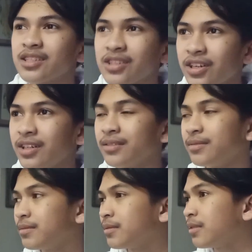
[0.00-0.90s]
Sir,
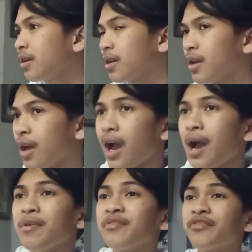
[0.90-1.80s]

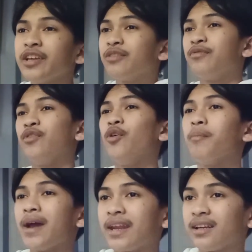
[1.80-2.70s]
I'm afraid of no
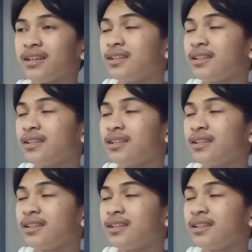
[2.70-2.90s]
man.